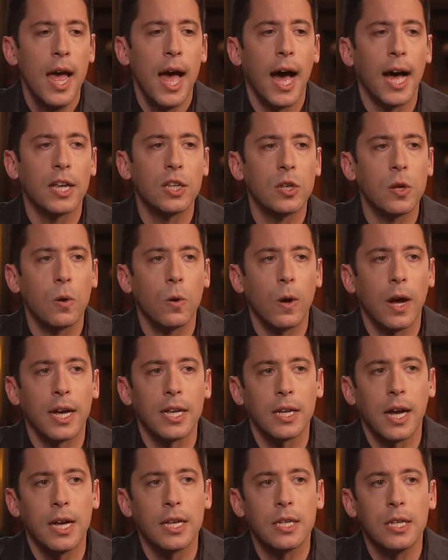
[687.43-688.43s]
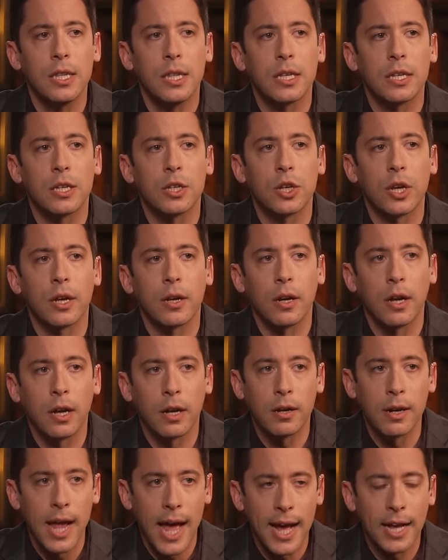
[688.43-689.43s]
Uh, so I, I, see this as a,
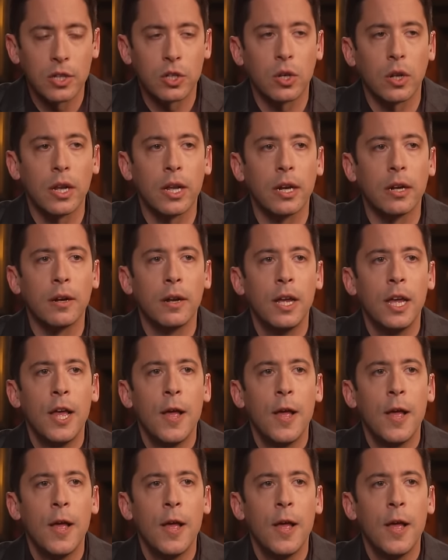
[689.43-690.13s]
an excellent